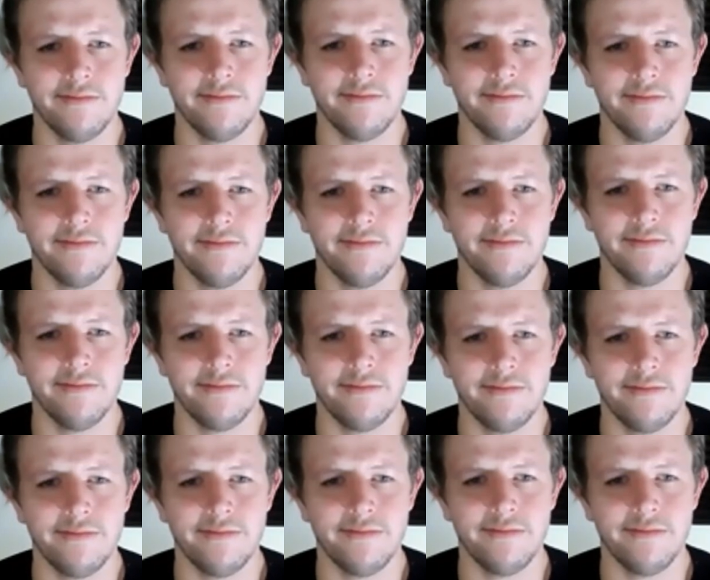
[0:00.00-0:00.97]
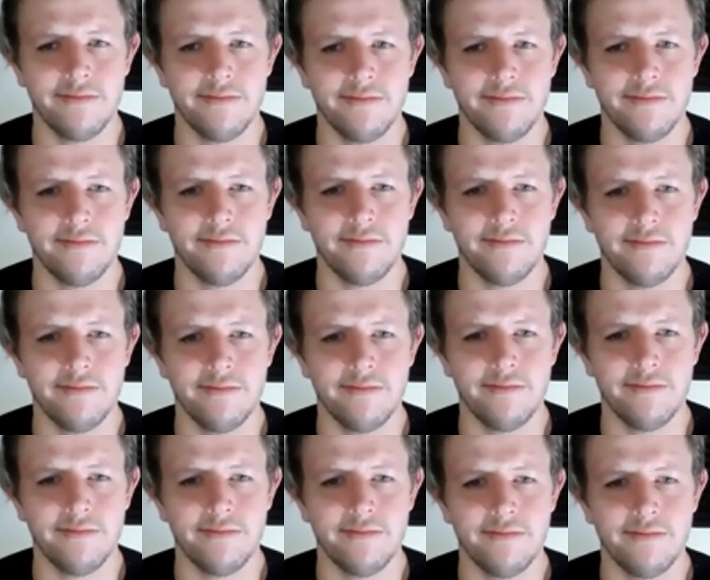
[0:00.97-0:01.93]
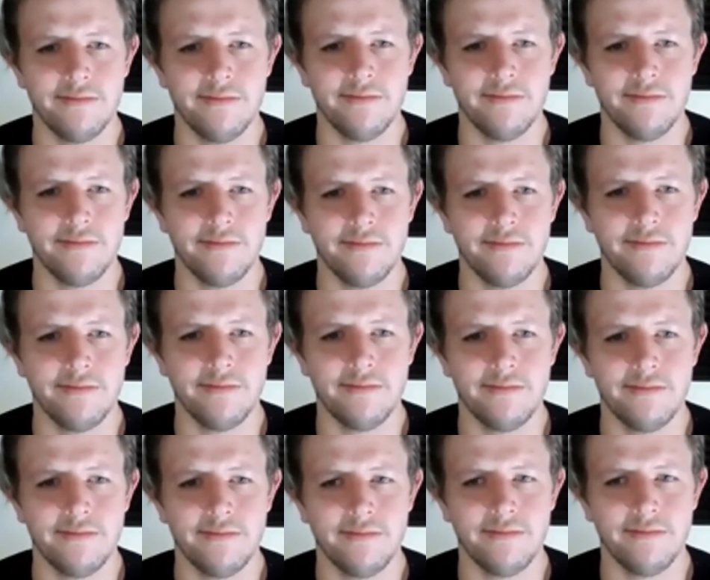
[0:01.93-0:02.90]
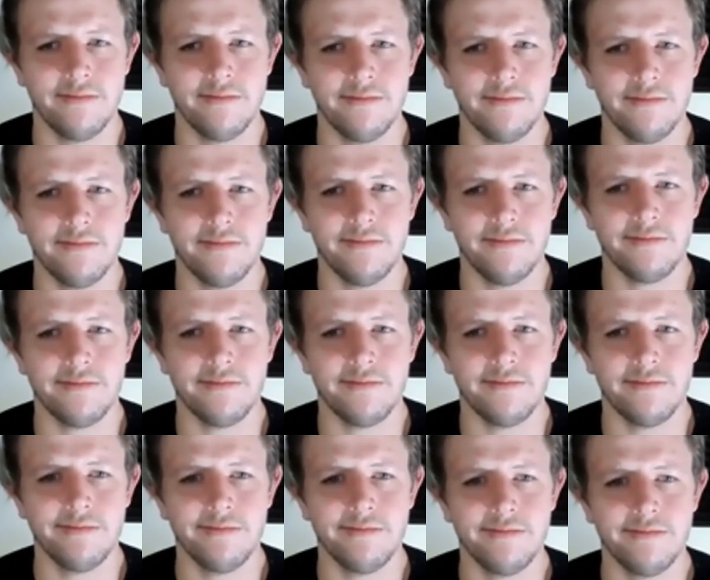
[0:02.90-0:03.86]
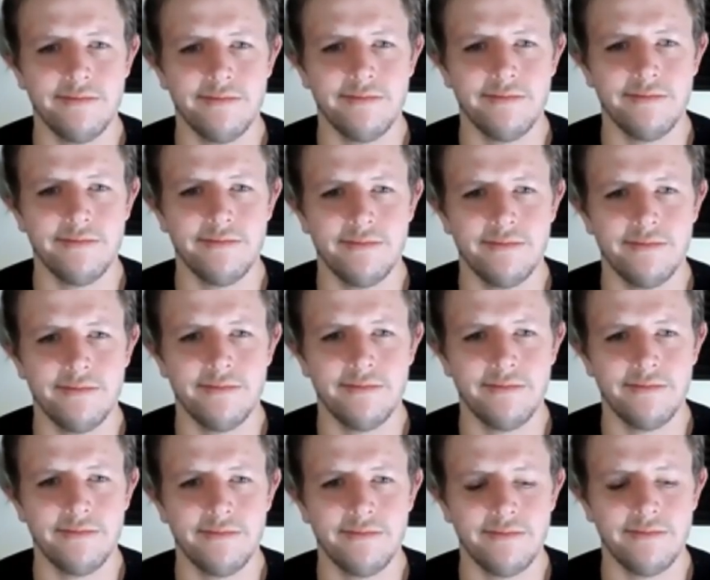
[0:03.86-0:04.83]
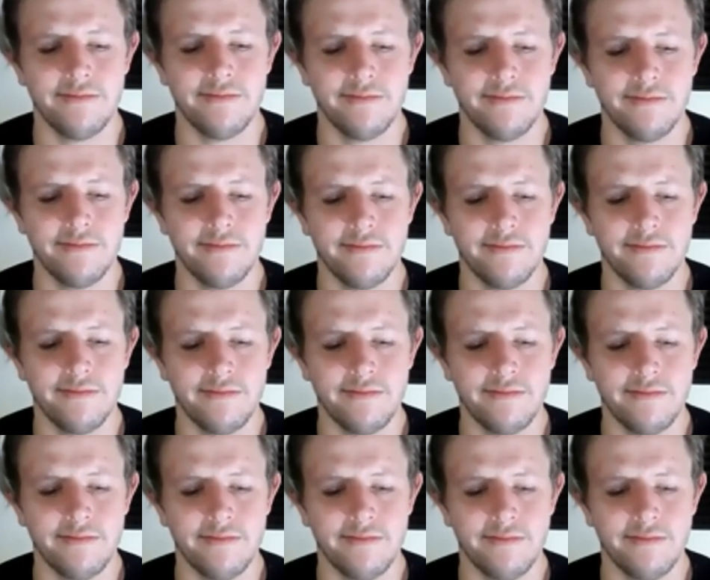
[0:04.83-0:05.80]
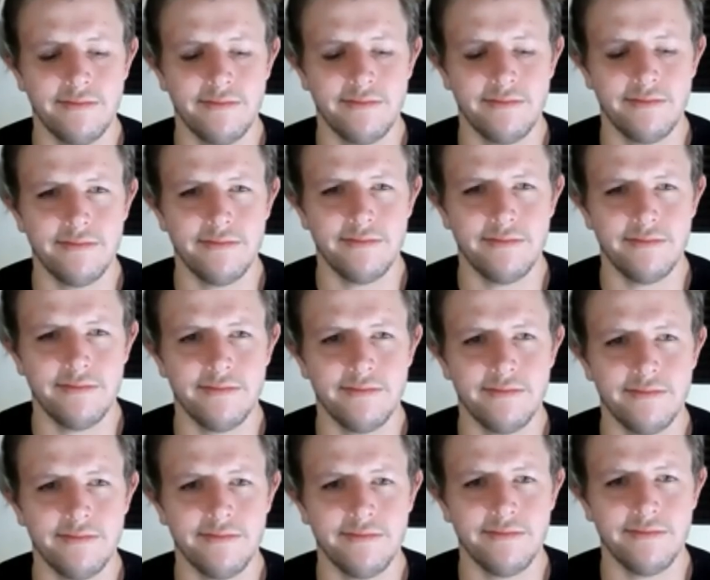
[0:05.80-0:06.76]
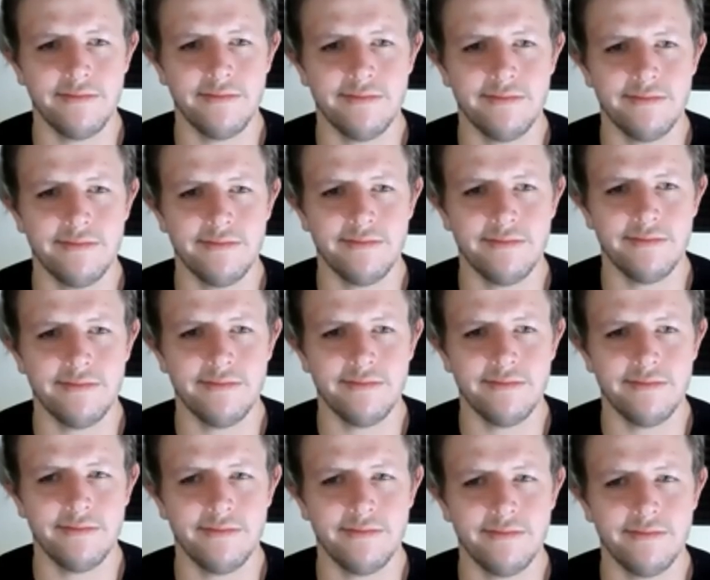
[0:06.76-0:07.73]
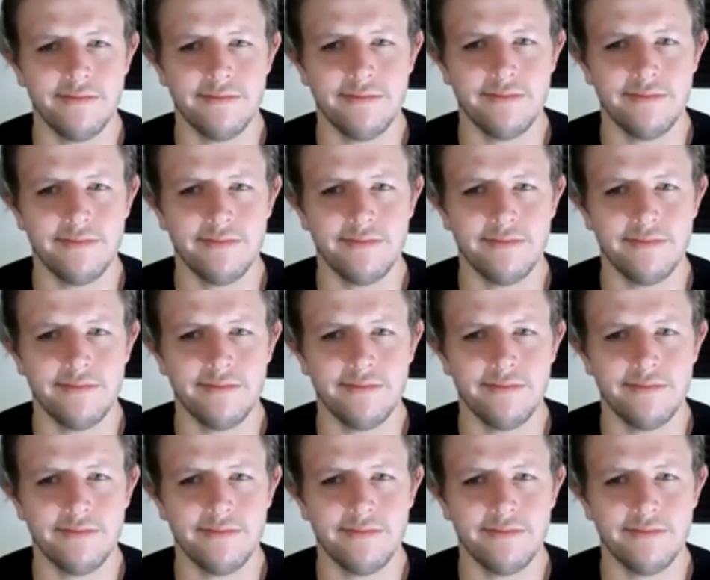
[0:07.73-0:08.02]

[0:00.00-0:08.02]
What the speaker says: [no speech]